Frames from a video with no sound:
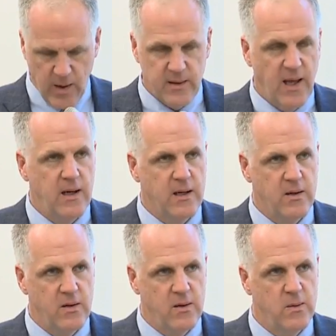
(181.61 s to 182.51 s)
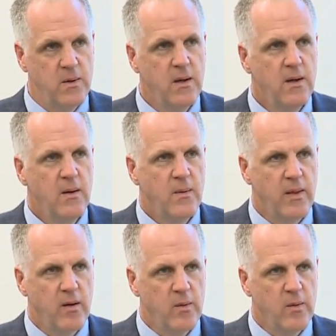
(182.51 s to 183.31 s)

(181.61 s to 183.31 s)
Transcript: what data can do, whether